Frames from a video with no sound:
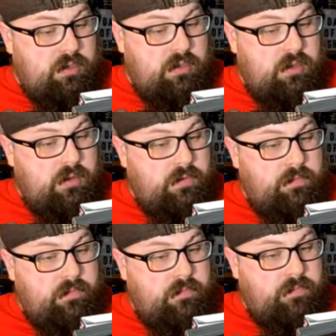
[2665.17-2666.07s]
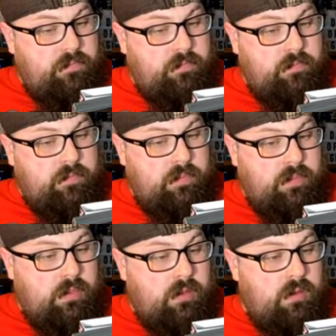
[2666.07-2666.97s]

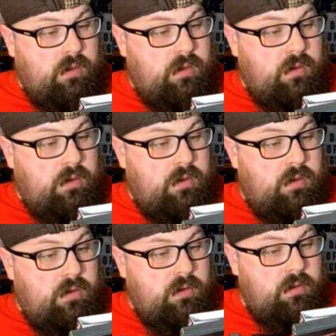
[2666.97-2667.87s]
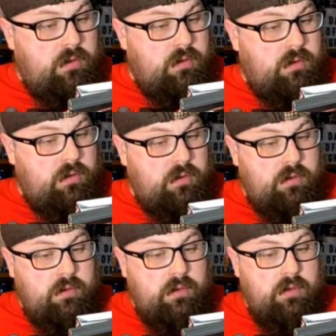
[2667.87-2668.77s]

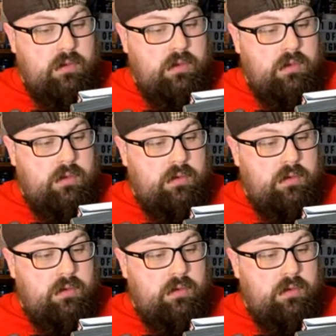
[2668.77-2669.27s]
(silence)